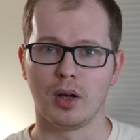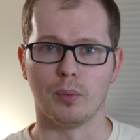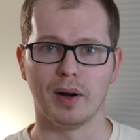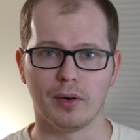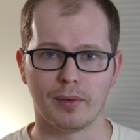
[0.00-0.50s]

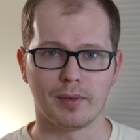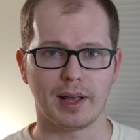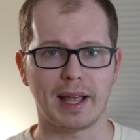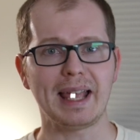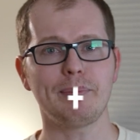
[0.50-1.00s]
Well,
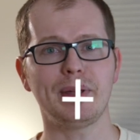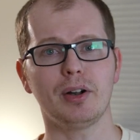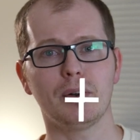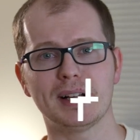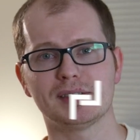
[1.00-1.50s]

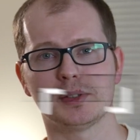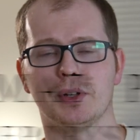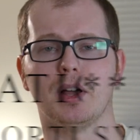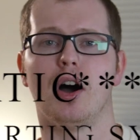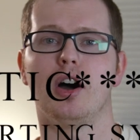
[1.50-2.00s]
APRS or
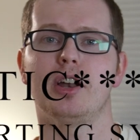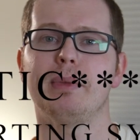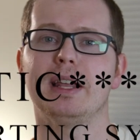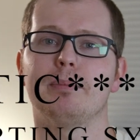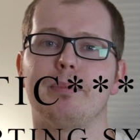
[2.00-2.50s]
the
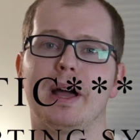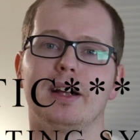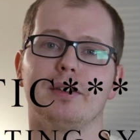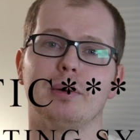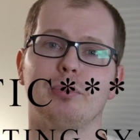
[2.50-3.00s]
Automated
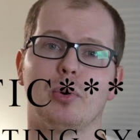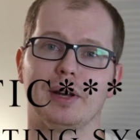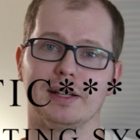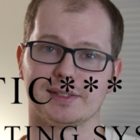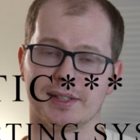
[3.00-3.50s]
Packet
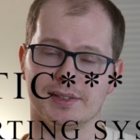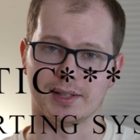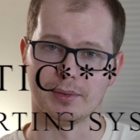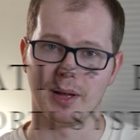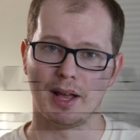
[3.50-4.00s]
Reporting
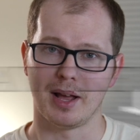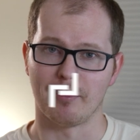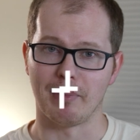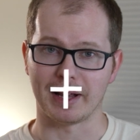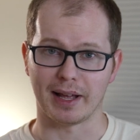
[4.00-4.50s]
System
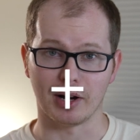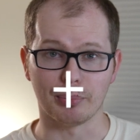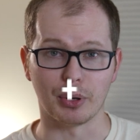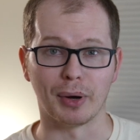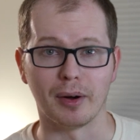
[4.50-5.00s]
might
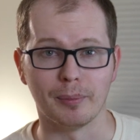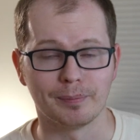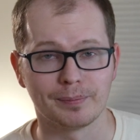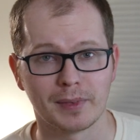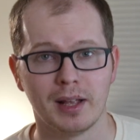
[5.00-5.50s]
help you out.
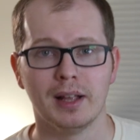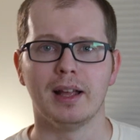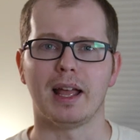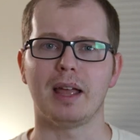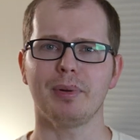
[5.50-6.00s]

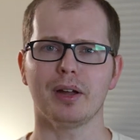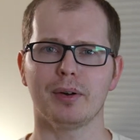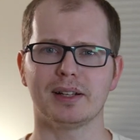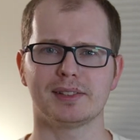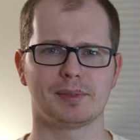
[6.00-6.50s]

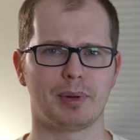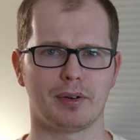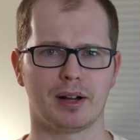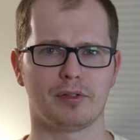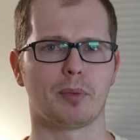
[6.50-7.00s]
APRS has been
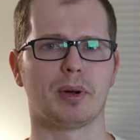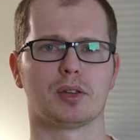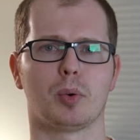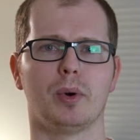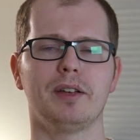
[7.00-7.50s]
around for about
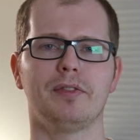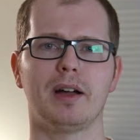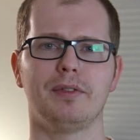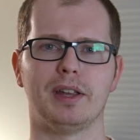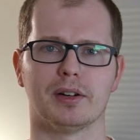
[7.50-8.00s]

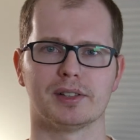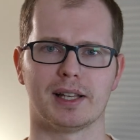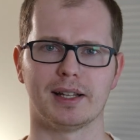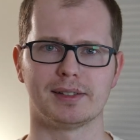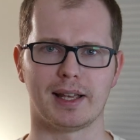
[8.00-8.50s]
25 years
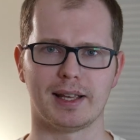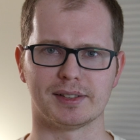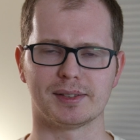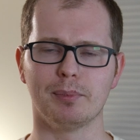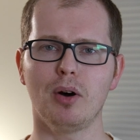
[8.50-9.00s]
and it's a
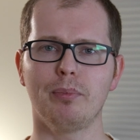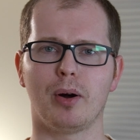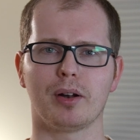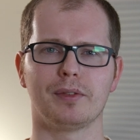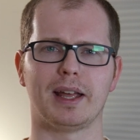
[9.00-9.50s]
small
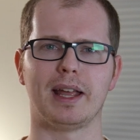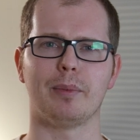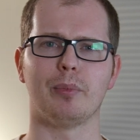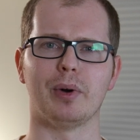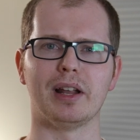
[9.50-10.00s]
part of the
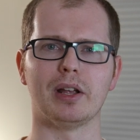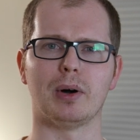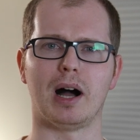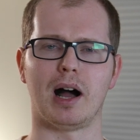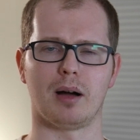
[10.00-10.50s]
ham radio
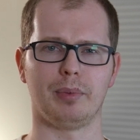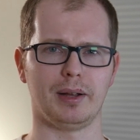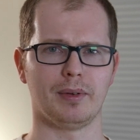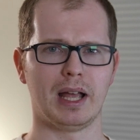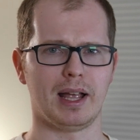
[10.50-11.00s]
hobby.
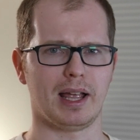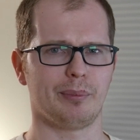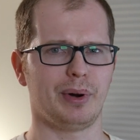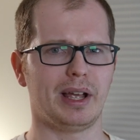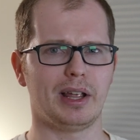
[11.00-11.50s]
Ham
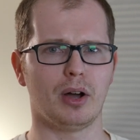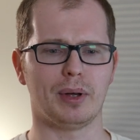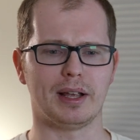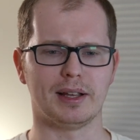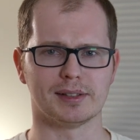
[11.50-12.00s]
radio
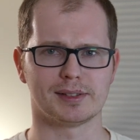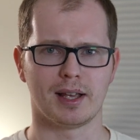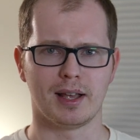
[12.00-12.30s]
is